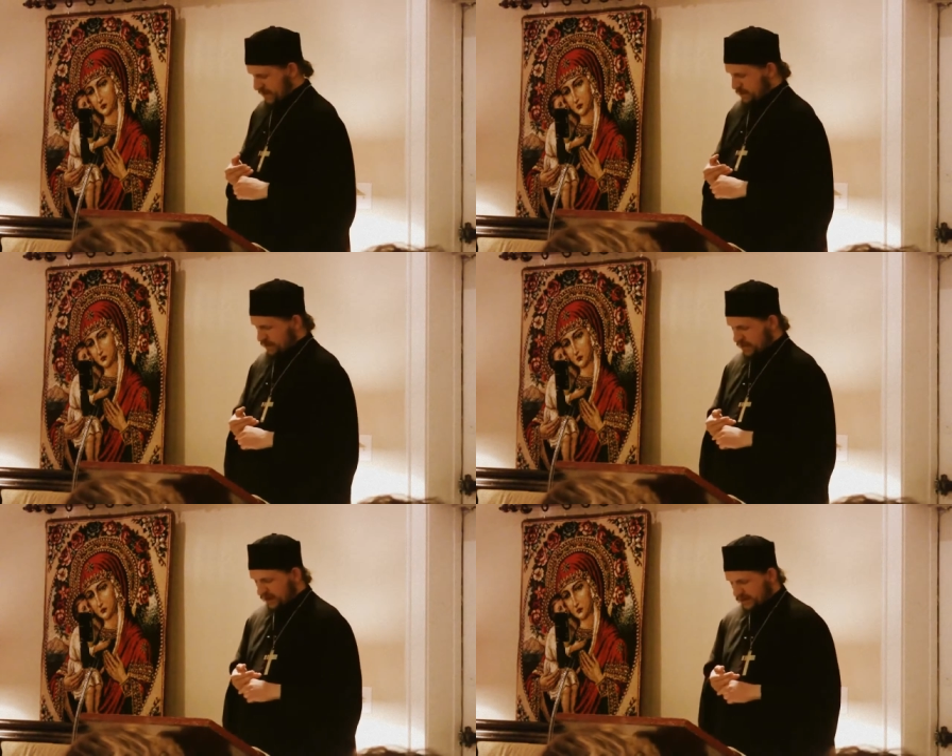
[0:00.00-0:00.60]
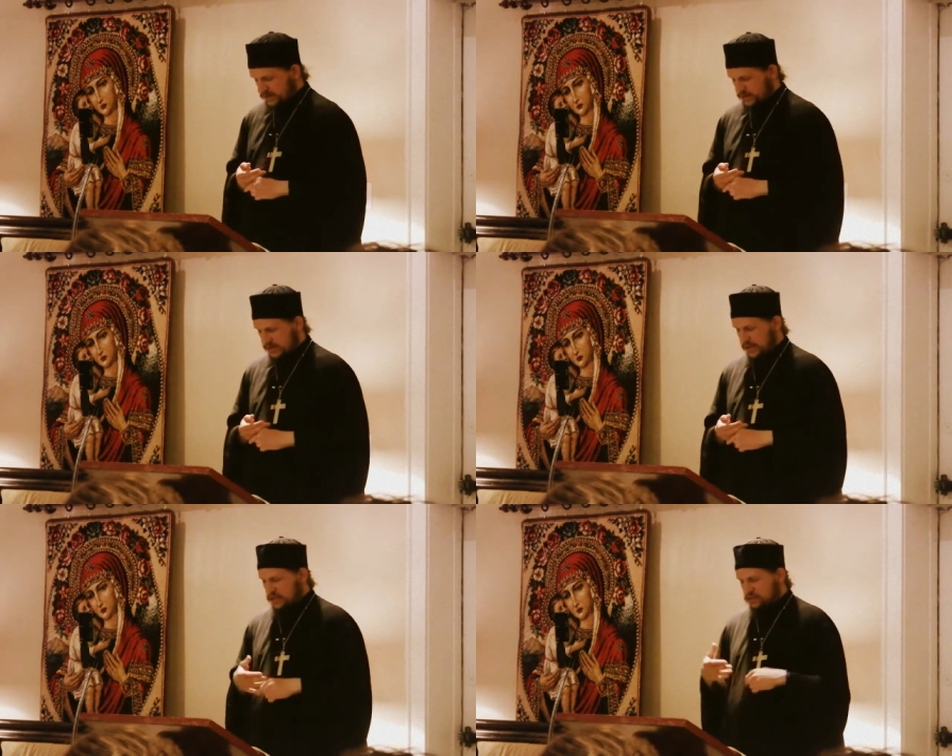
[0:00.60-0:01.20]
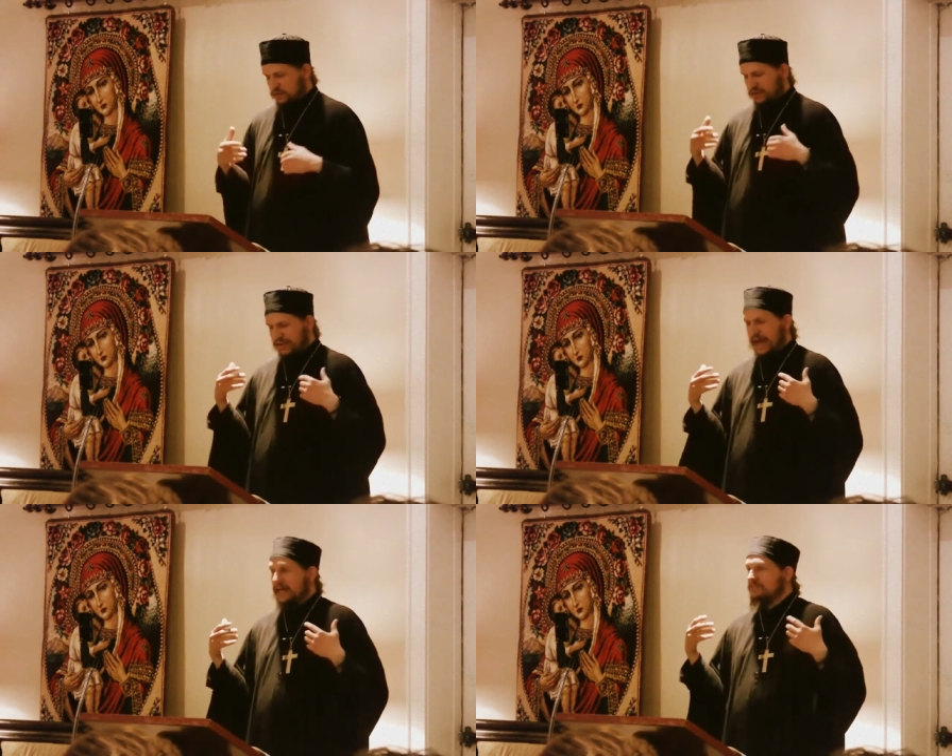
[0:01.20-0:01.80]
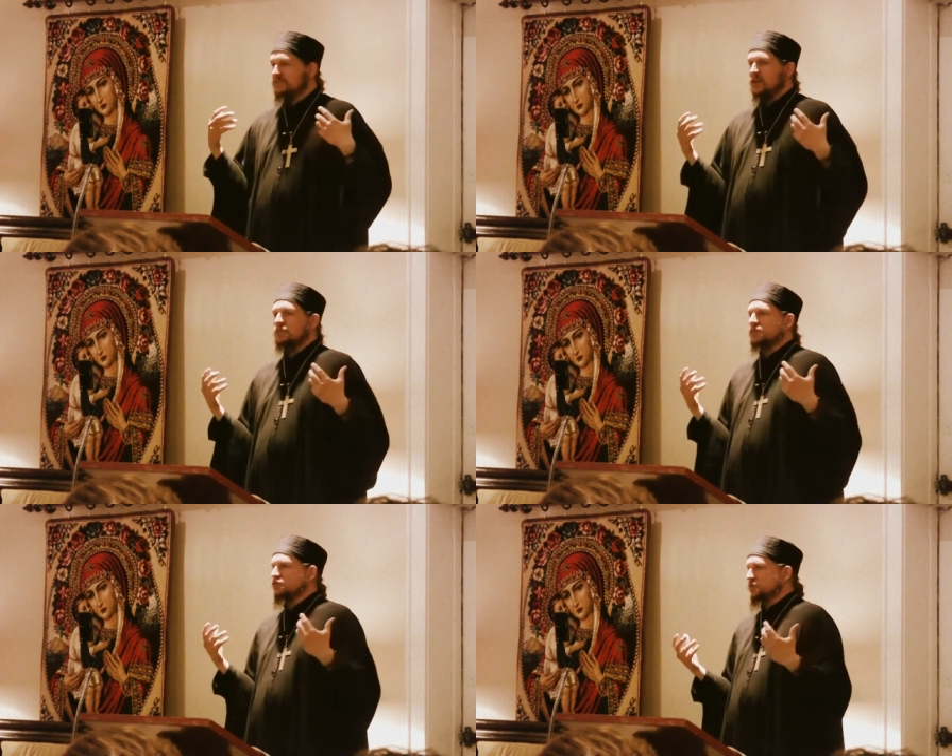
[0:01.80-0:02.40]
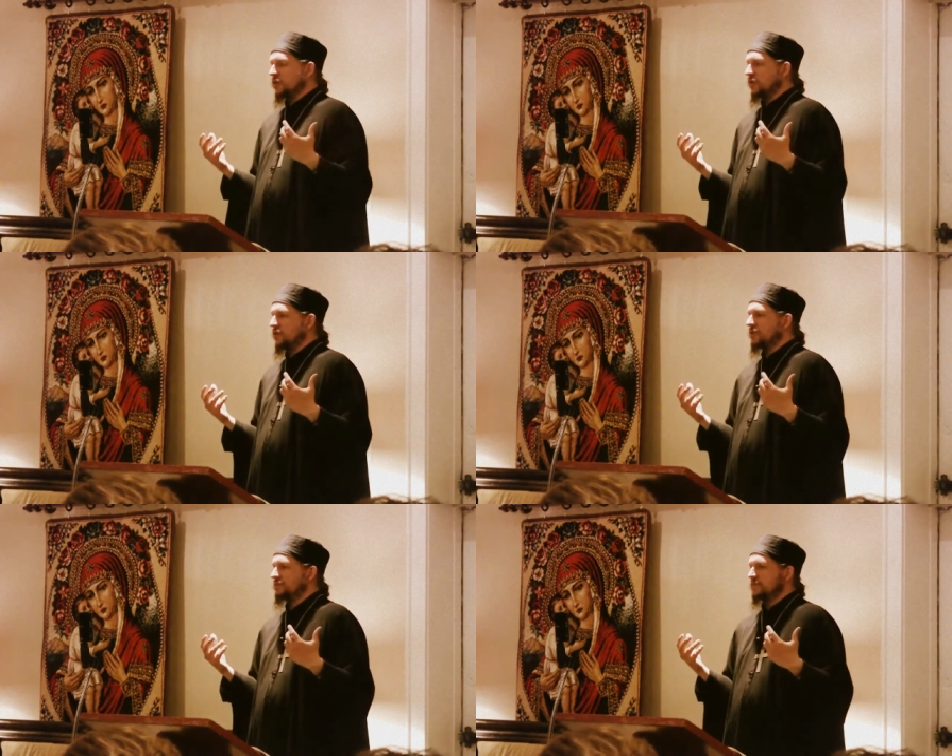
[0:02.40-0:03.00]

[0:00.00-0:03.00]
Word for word: because it showed a lack of self control.